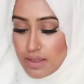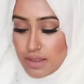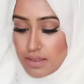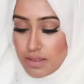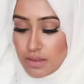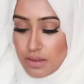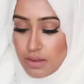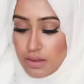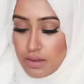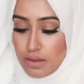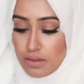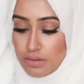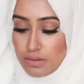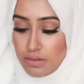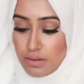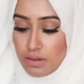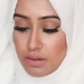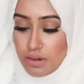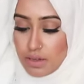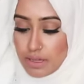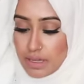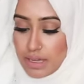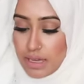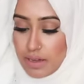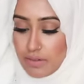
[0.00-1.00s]
thing that
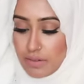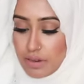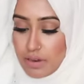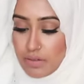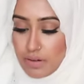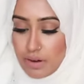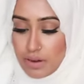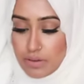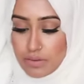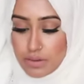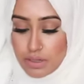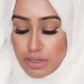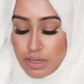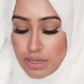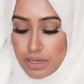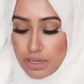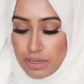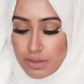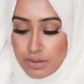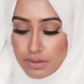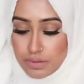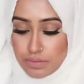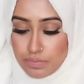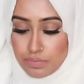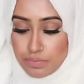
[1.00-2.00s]
I carry around
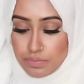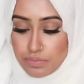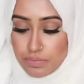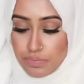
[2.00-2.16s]
is